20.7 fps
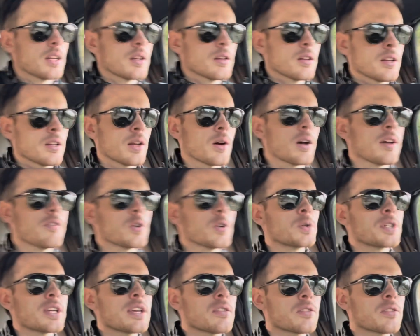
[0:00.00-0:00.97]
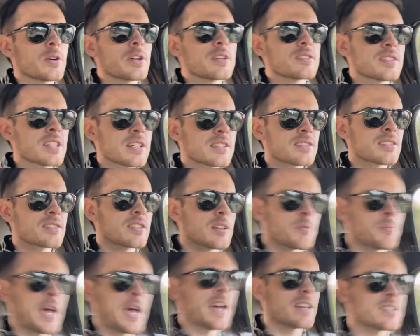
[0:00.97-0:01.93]
Now I've owned E36s in
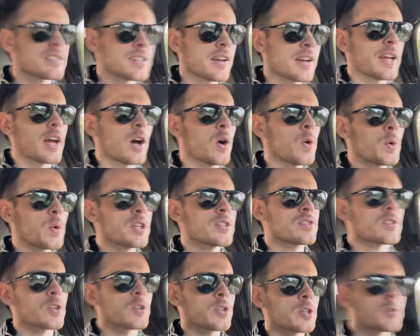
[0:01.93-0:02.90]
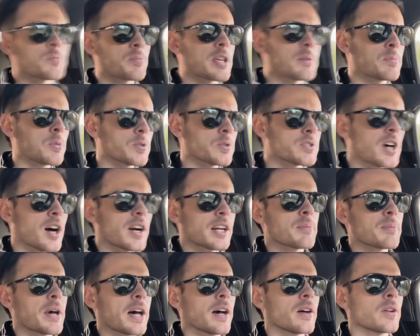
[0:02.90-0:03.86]
the past, and I always heard people talk
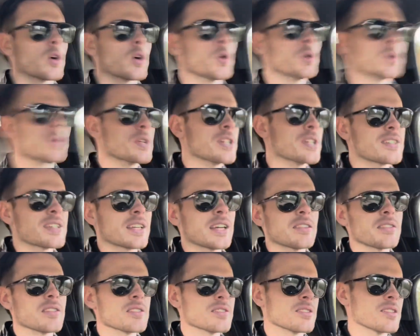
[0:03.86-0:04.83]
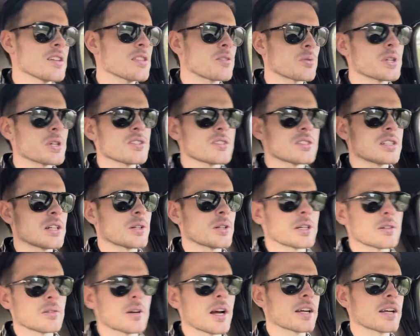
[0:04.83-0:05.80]
about, well, you need to get the Z3
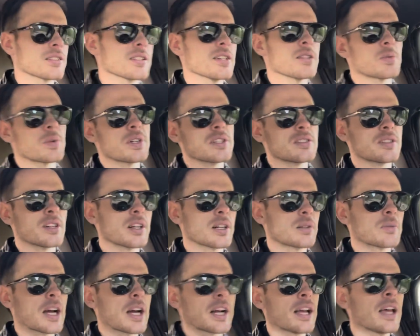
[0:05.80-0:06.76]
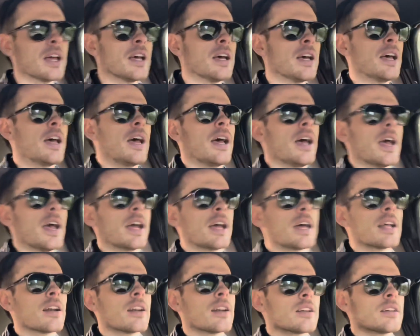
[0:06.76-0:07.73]
steering rack,
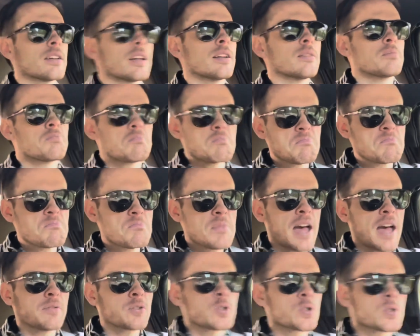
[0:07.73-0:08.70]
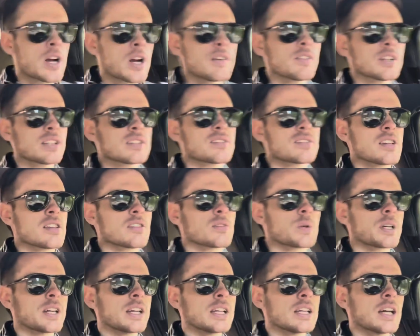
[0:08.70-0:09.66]
And after driving a
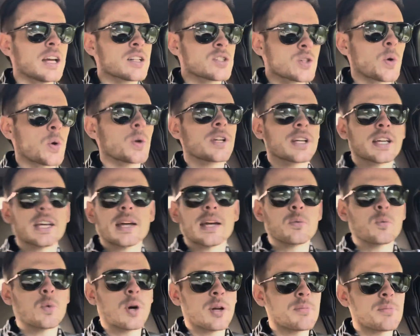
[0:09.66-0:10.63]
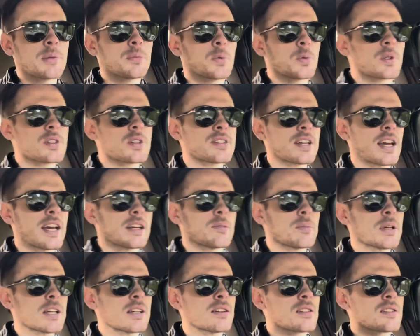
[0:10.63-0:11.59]
Z3, I totally get what people were saying,
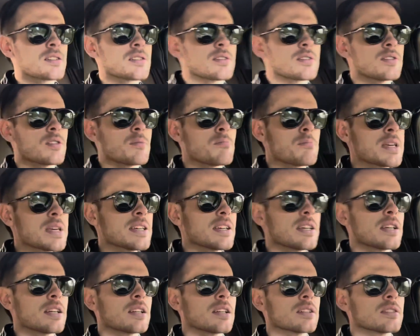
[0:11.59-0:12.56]
because to me,